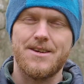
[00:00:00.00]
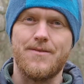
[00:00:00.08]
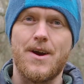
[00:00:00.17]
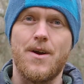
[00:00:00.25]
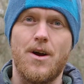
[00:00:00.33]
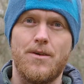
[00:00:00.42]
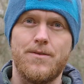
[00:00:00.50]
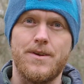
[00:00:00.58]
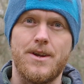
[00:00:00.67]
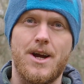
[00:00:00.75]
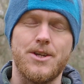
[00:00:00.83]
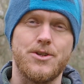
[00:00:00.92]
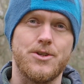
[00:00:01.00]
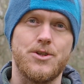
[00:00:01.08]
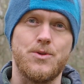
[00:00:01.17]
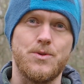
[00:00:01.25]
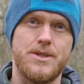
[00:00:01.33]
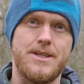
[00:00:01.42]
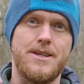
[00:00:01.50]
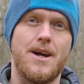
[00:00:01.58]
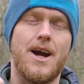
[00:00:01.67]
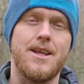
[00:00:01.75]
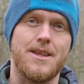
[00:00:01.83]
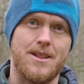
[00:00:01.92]
Very often I just use the
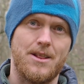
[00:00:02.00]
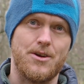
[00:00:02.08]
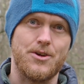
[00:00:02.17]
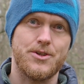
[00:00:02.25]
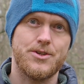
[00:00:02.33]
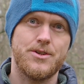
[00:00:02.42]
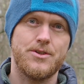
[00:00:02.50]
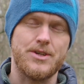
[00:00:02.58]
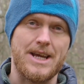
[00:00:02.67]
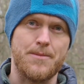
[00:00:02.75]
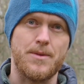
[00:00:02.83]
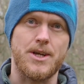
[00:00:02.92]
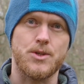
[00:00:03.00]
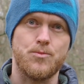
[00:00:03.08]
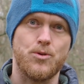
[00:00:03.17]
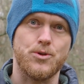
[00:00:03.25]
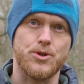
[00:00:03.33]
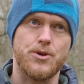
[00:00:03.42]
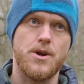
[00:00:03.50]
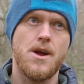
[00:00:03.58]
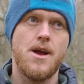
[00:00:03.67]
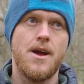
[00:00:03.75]
highlight alert to get my exposure.